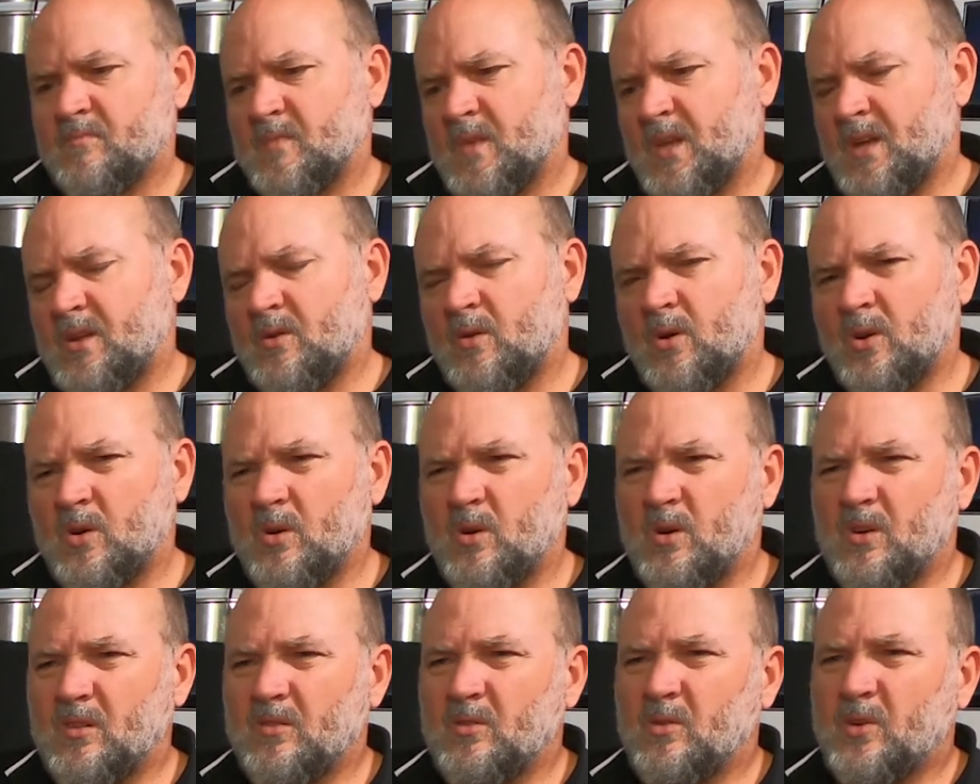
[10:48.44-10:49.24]
And I
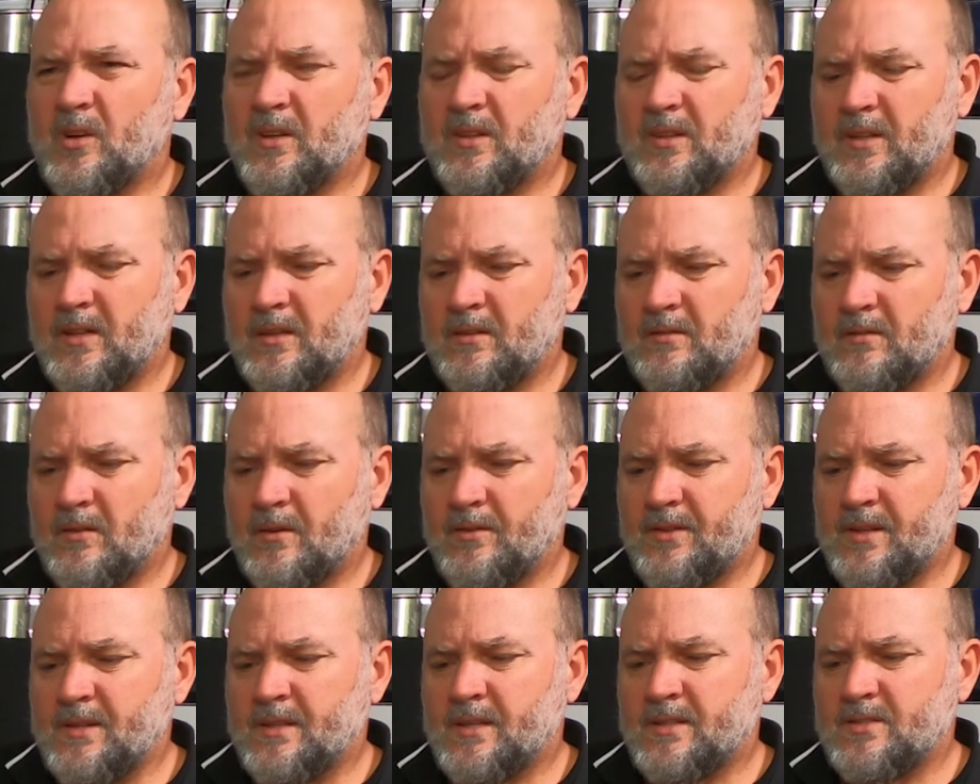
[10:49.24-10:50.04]
kind of like that. I
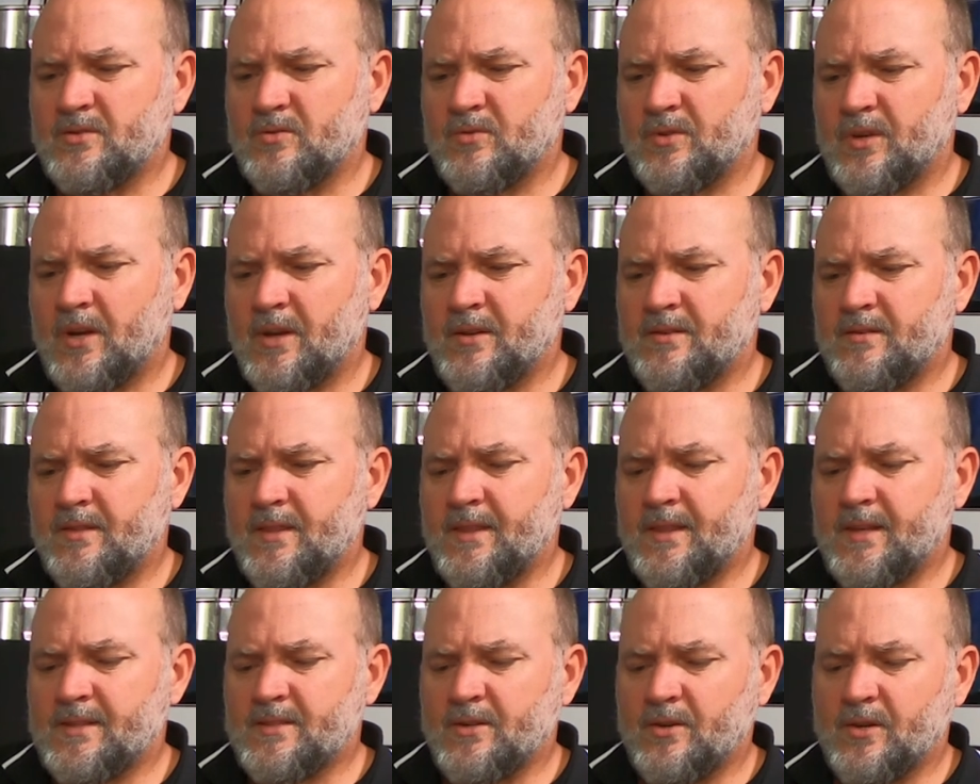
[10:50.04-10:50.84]
think
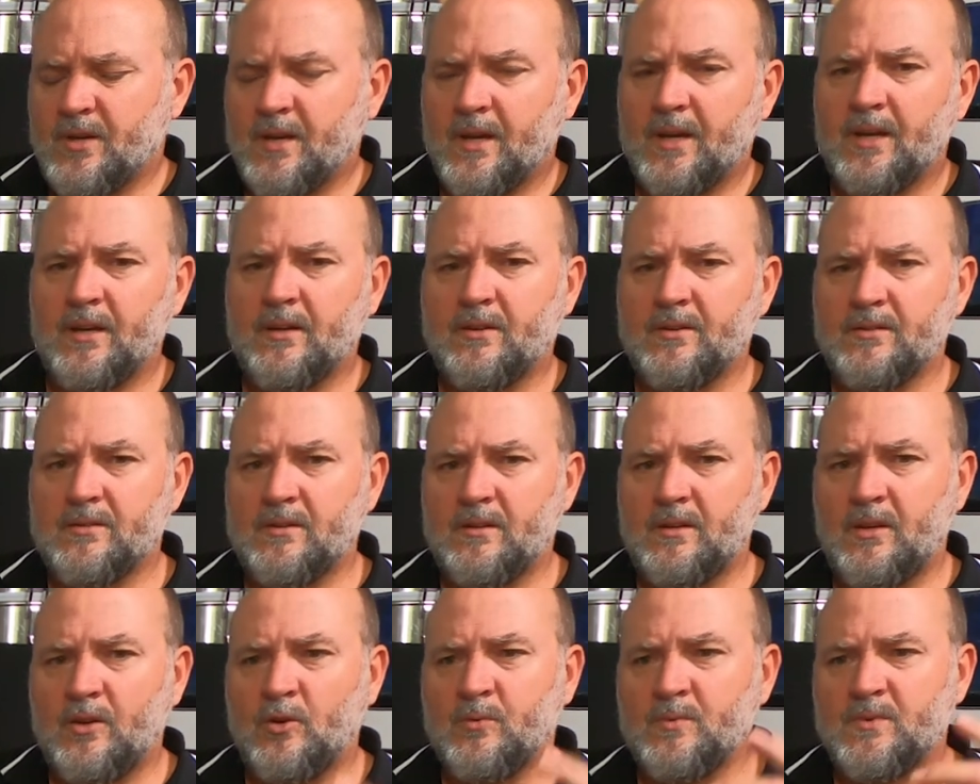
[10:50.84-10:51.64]
that's okay, because
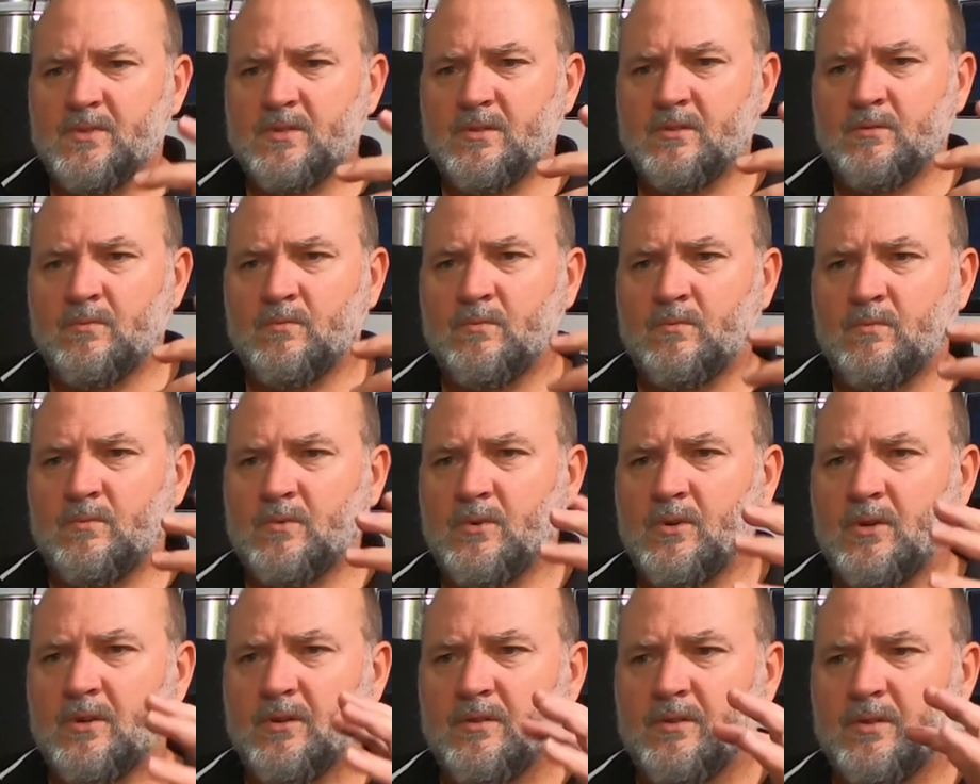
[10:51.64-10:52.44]
it helps the
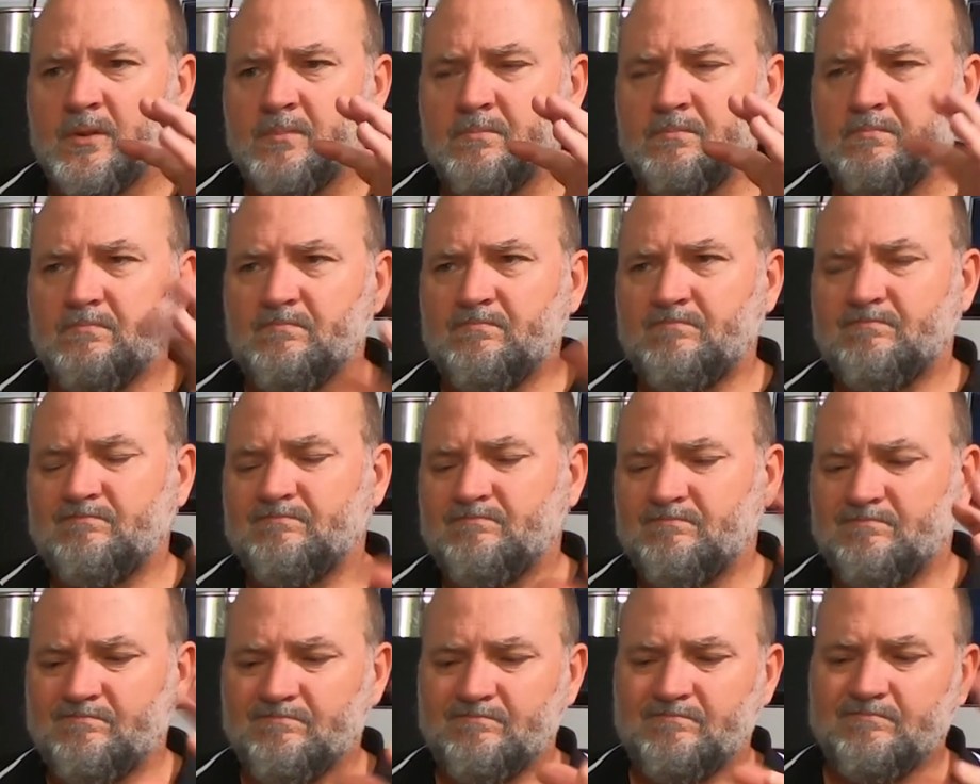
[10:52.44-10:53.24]
kind of the,
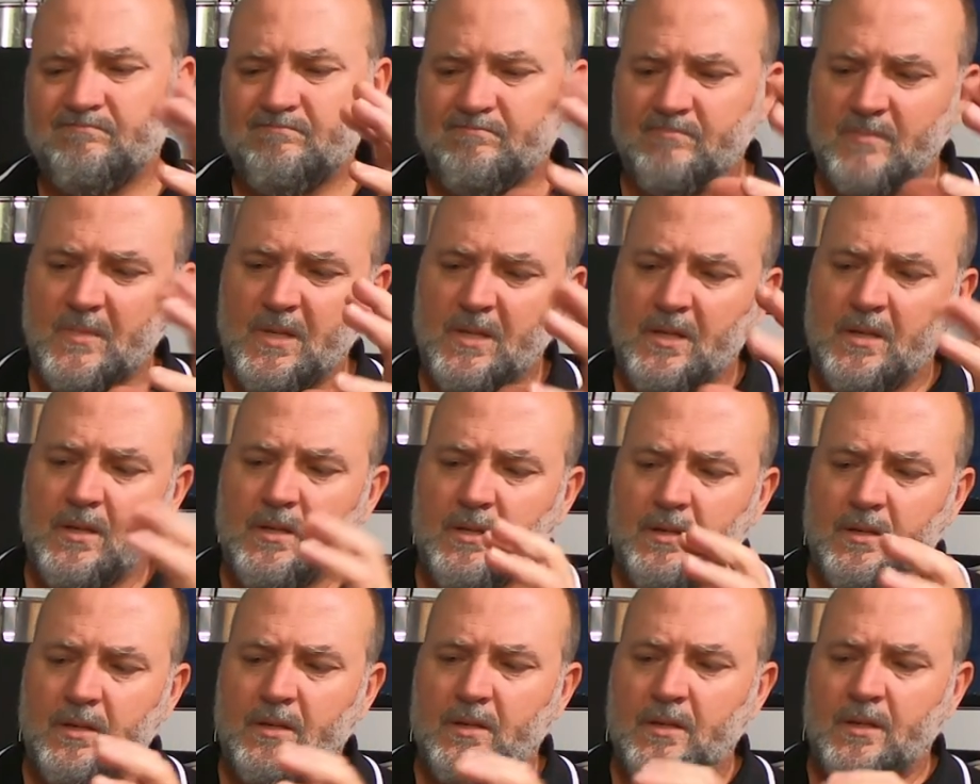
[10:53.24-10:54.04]

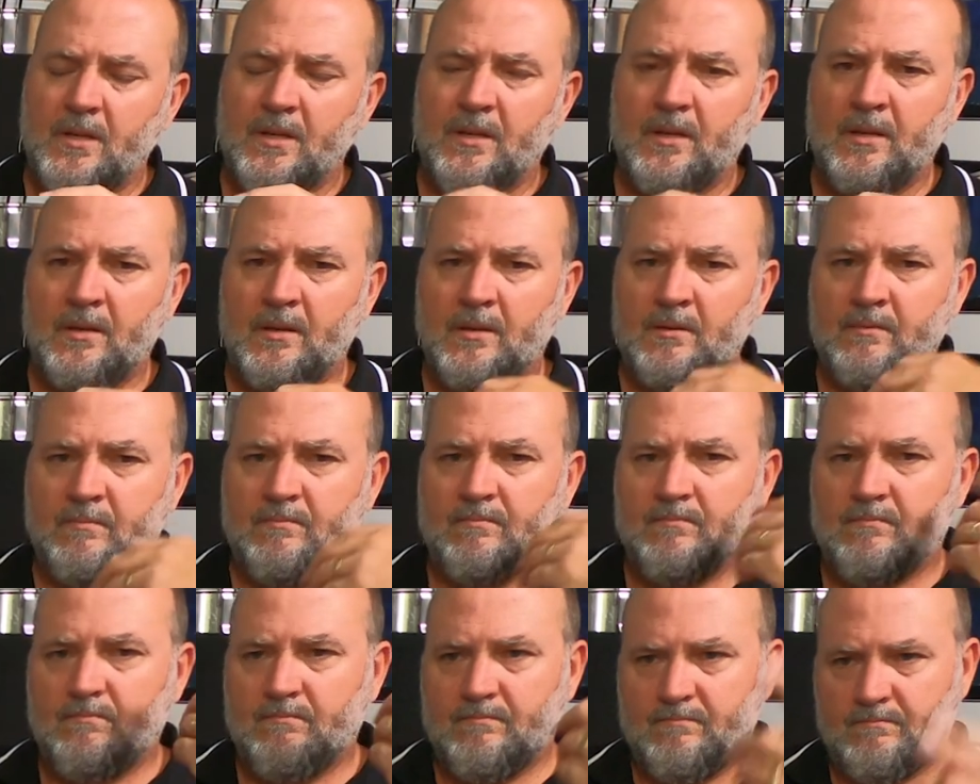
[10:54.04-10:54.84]
it
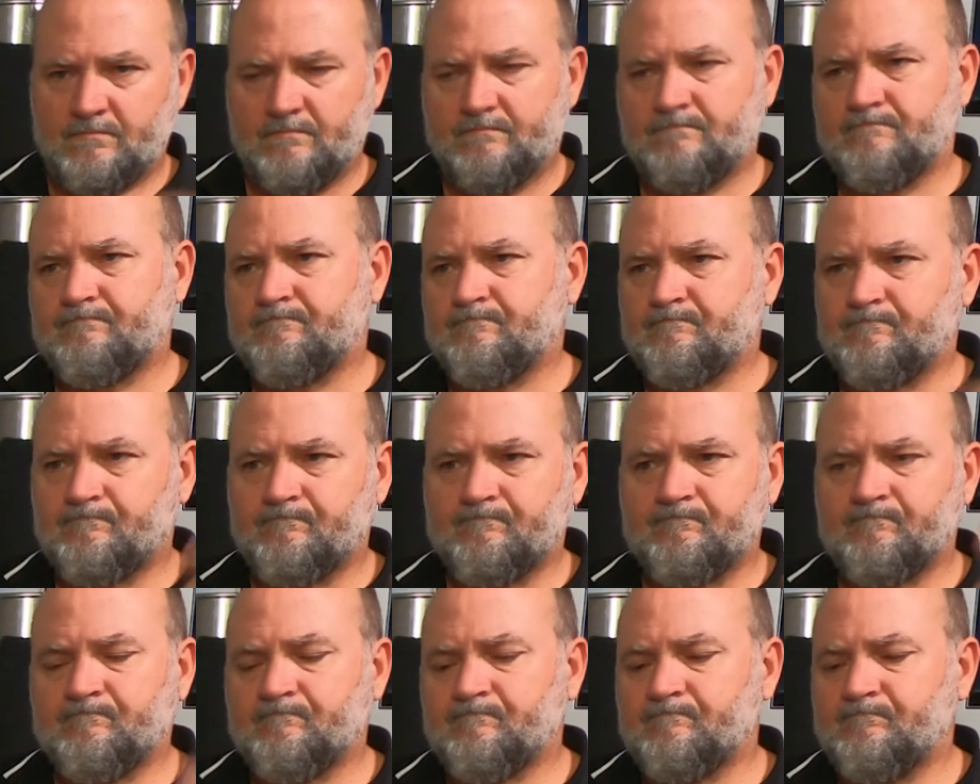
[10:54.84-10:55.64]

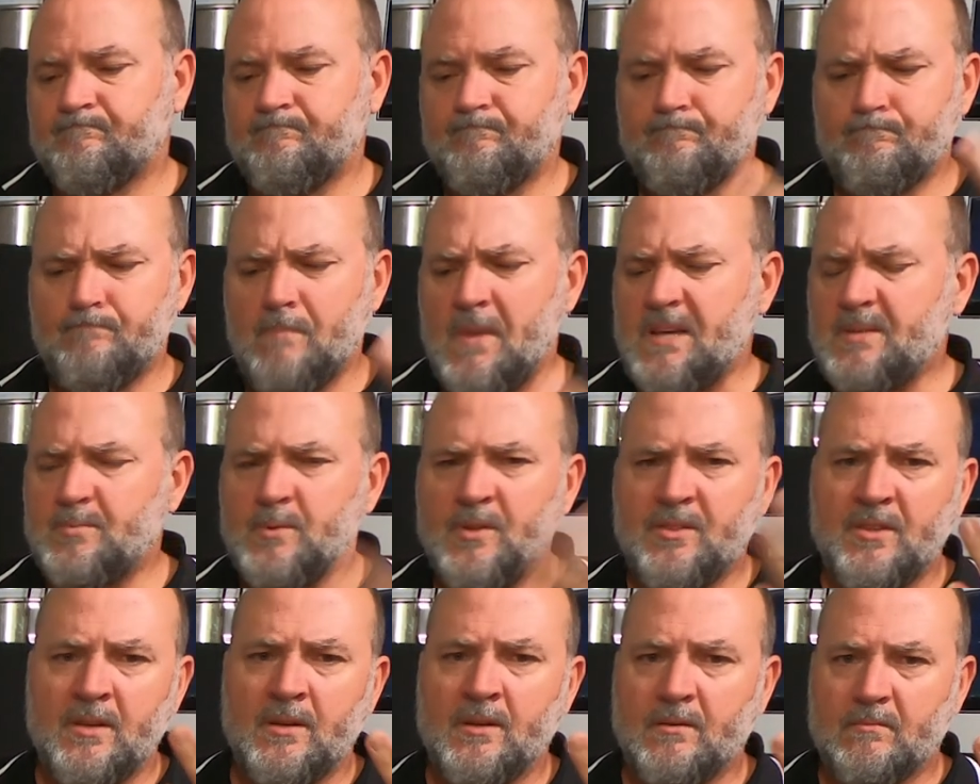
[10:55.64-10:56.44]
makes
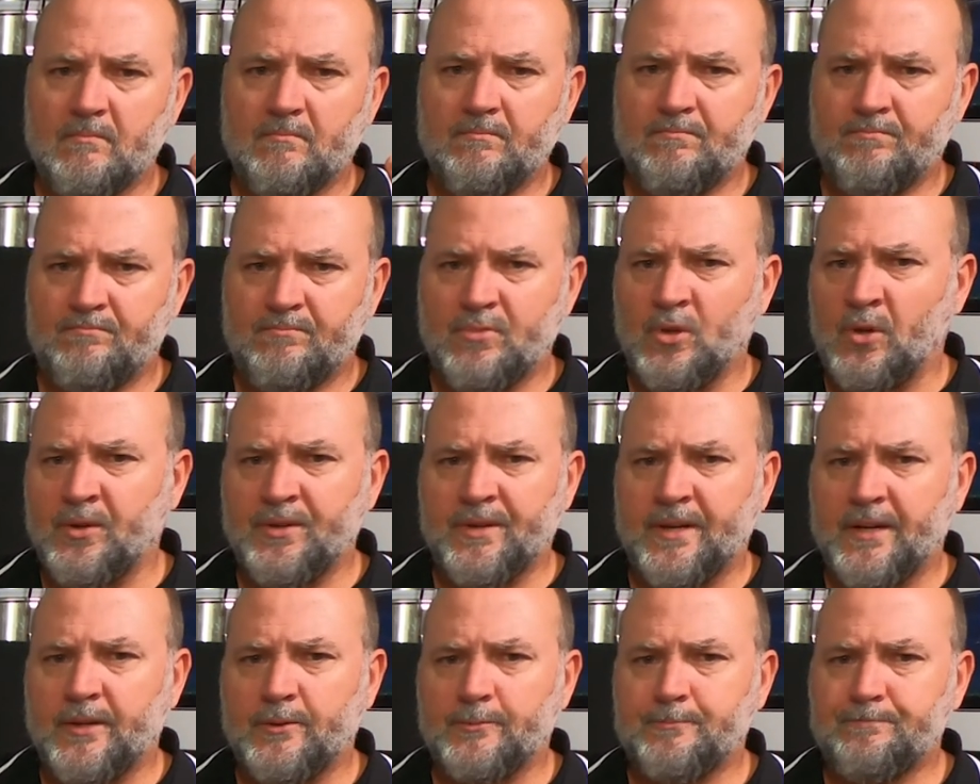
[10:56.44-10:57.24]
me think
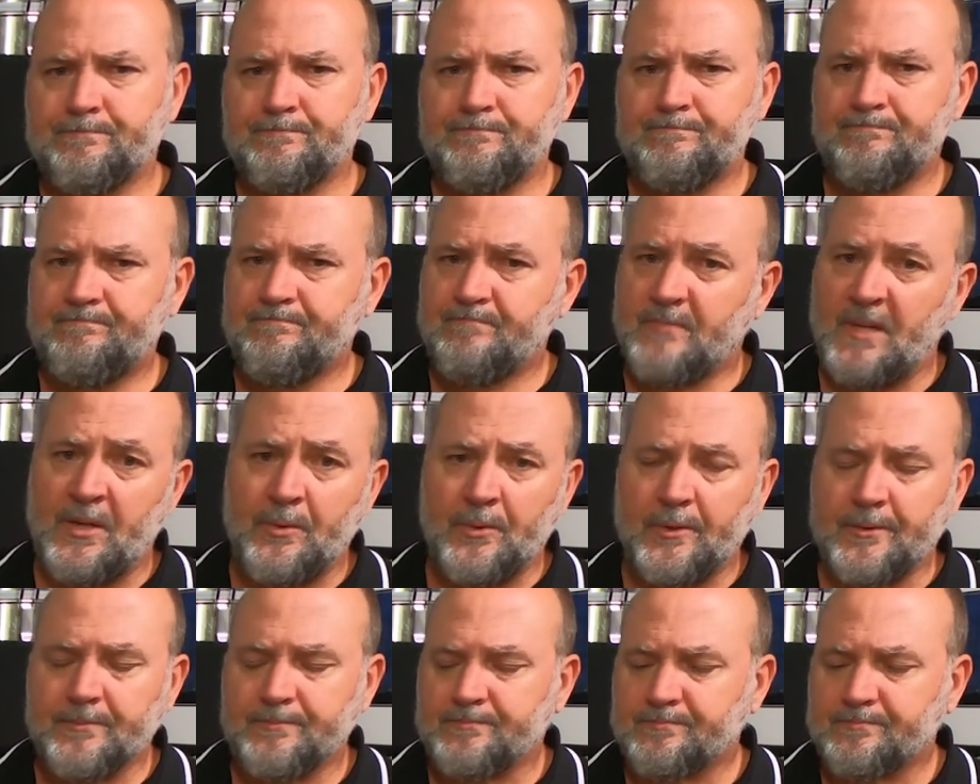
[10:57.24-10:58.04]
blonde ale. Anyway,